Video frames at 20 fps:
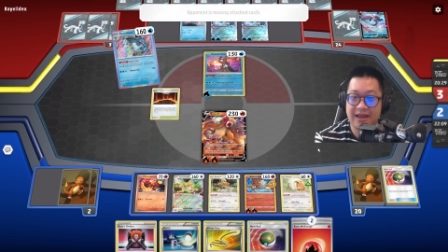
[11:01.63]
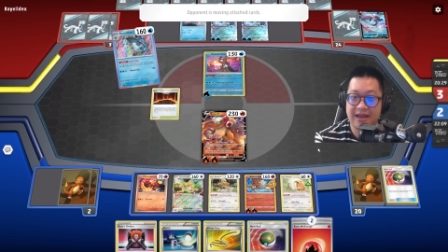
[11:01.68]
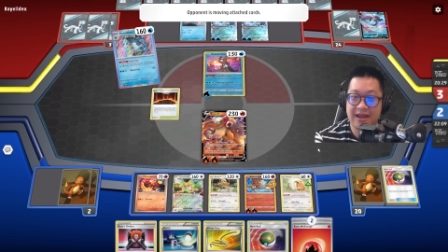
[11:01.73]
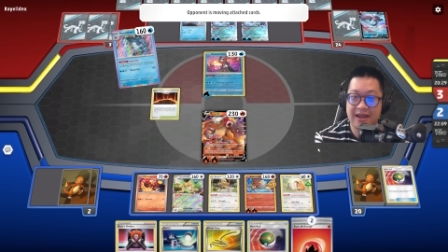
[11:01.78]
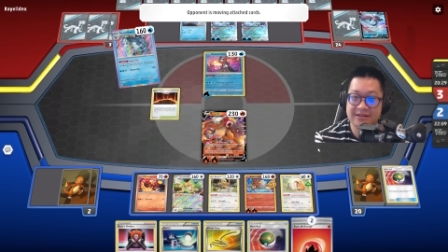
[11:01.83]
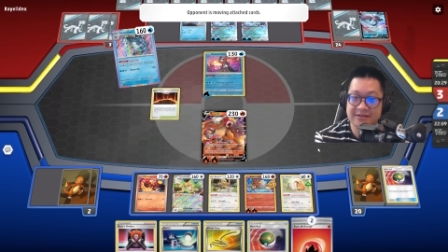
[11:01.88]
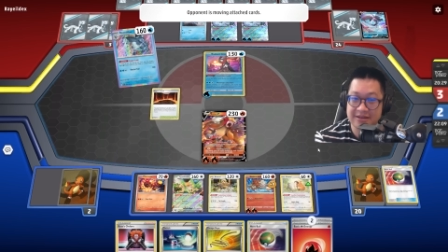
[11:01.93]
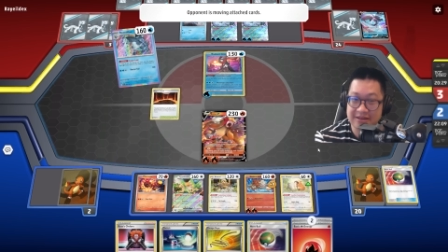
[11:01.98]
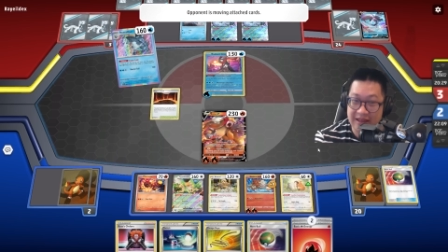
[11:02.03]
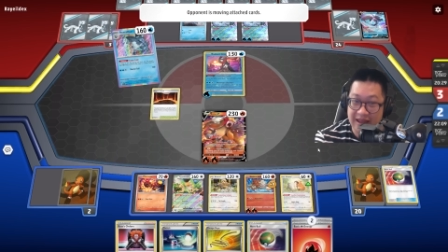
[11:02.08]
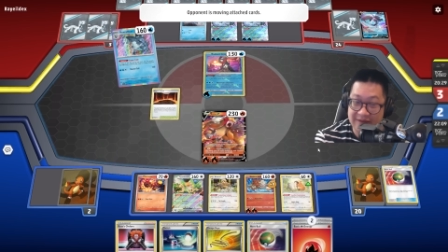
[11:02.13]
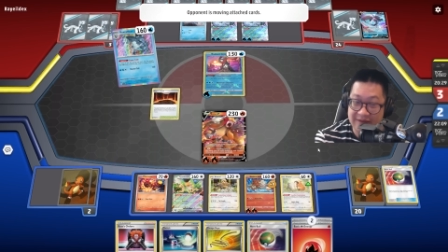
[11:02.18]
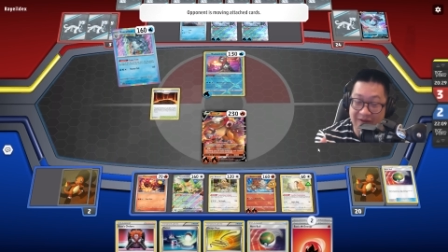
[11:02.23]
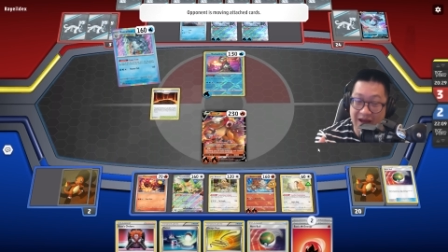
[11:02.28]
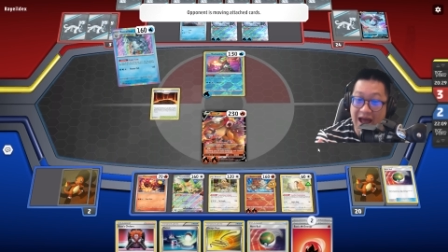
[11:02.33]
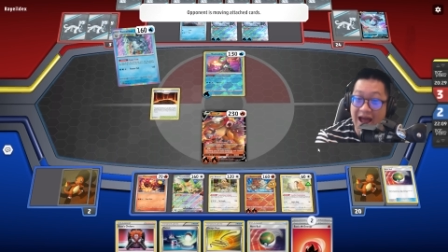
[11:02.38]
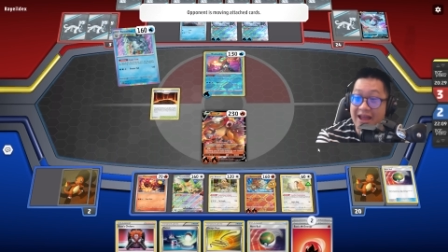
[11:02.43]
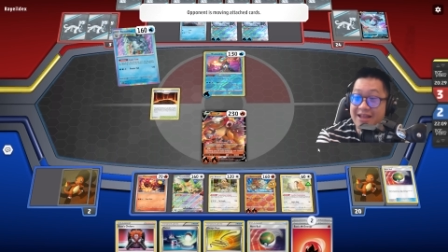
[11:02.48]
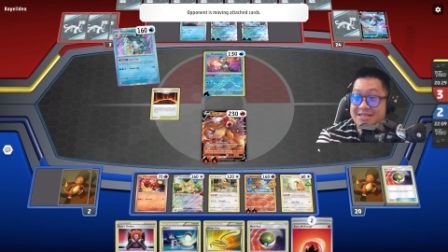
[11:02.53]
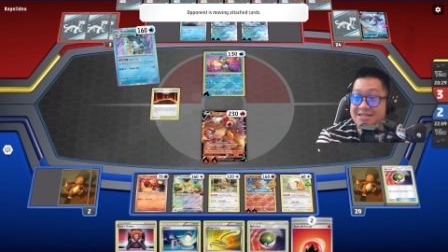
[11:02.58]
and then if
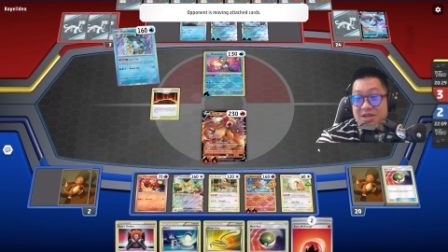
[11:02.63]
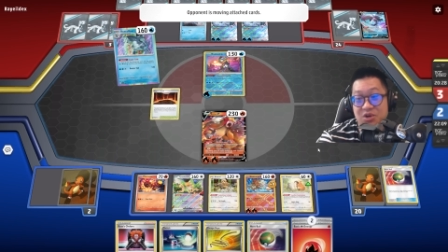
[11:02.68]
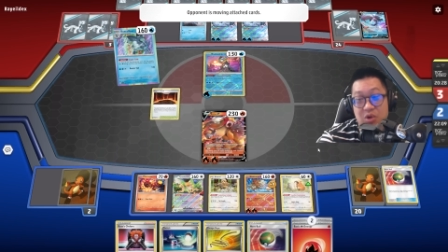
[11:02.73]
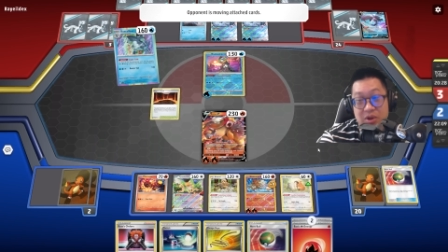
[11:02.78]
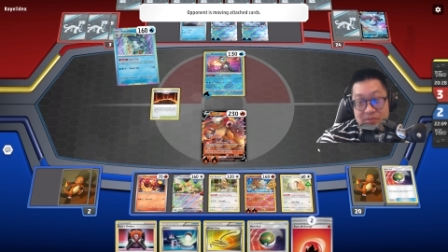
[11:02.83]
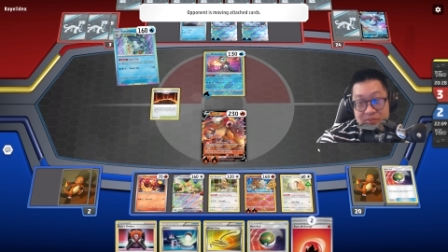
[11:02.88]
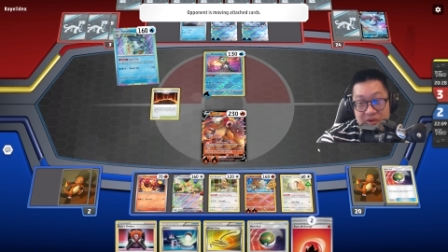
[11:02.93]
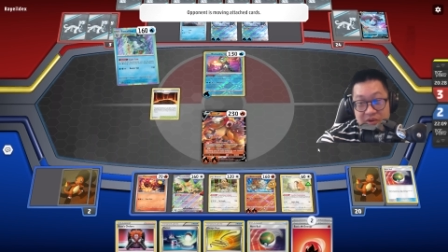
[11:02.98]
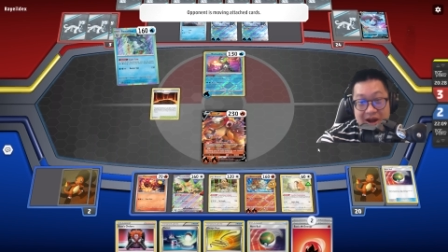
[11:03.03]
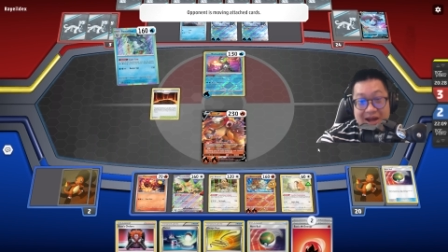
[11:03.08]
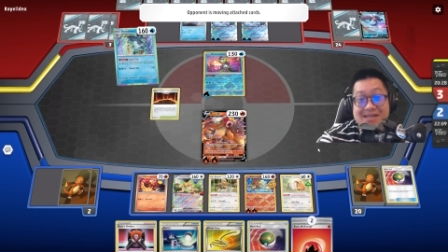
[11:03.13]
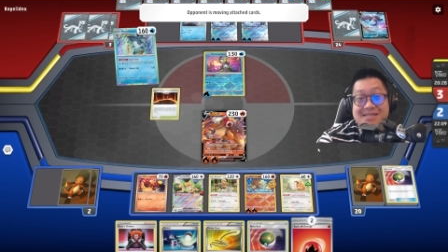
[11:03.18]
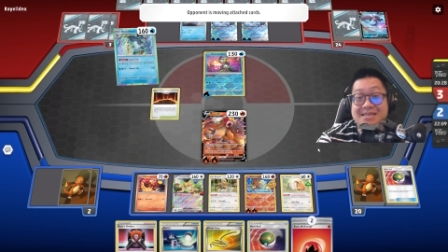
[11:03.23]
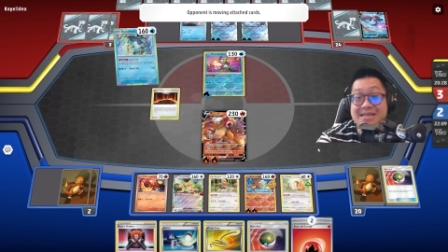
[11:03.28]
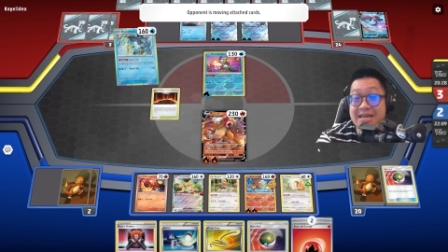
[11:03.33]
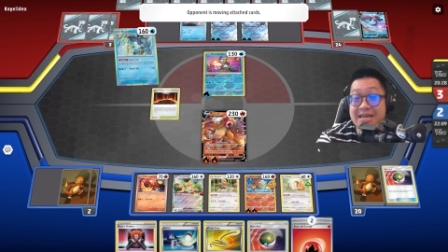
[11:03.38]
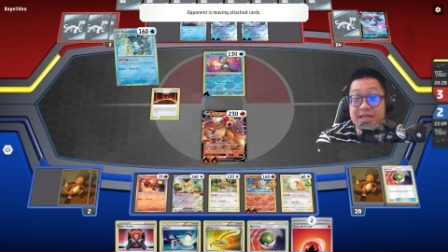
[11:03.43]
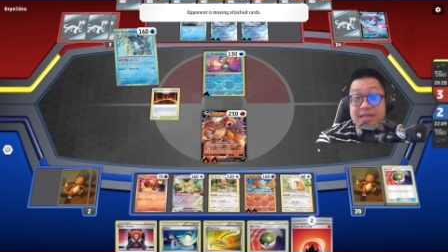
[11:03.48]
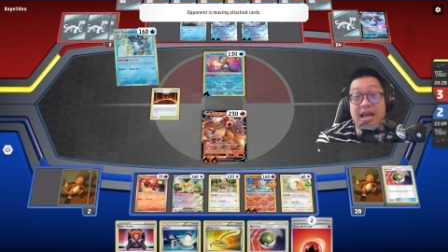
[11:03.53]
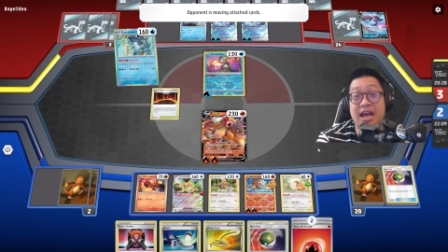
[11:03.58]
I take one prize,
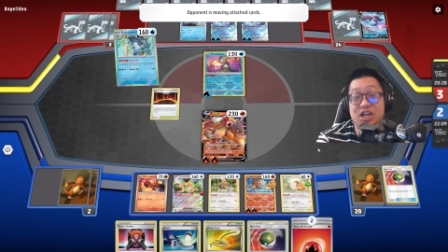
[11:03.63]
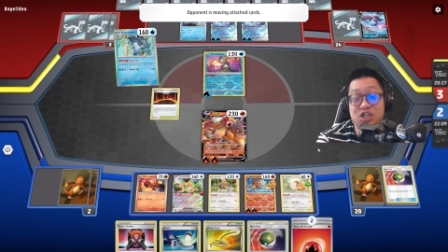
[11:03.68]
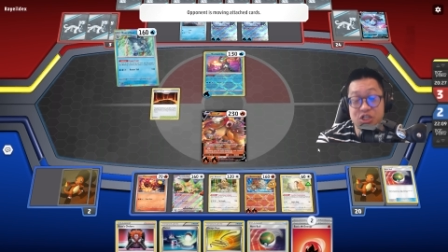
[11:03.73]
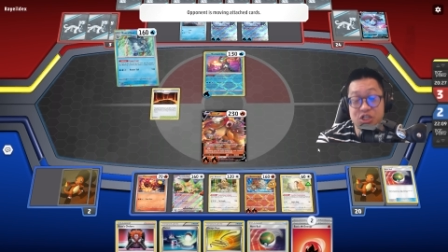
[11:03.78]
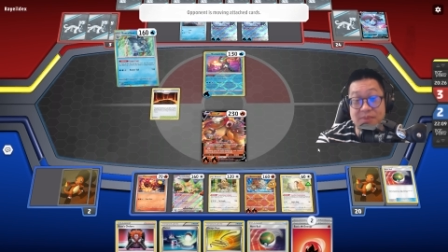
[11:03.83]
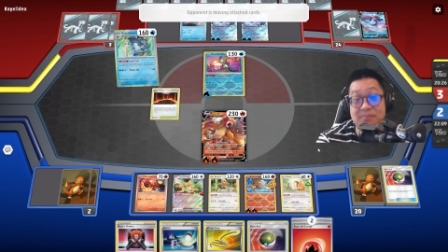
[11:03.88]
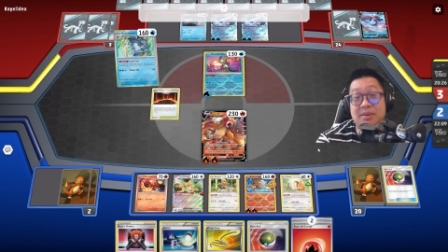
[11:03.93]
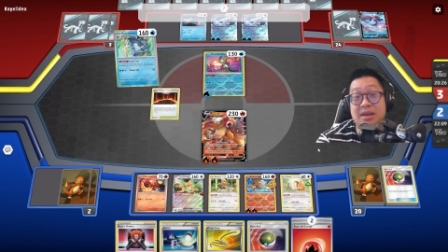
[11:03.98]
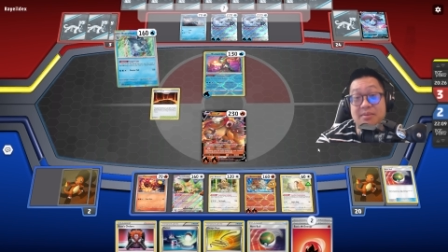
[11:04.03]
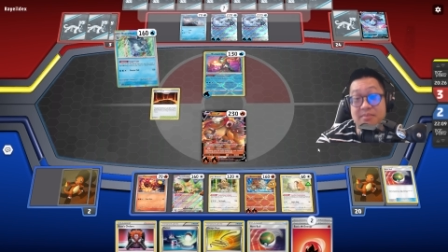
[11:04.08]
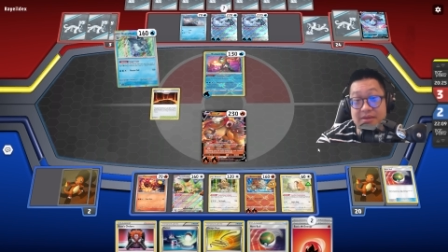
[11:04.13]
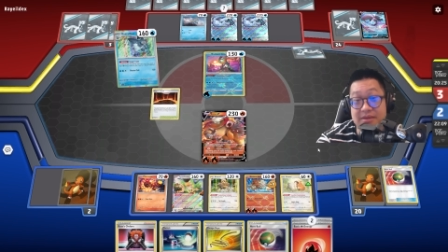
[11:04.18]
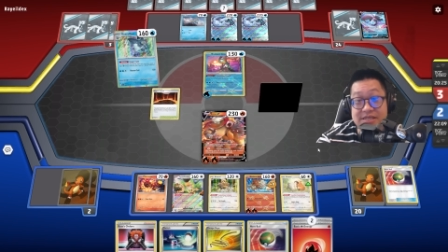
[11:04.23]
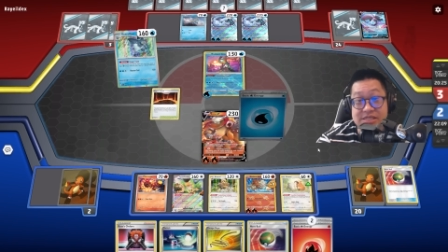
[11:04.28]
he can actually beat me.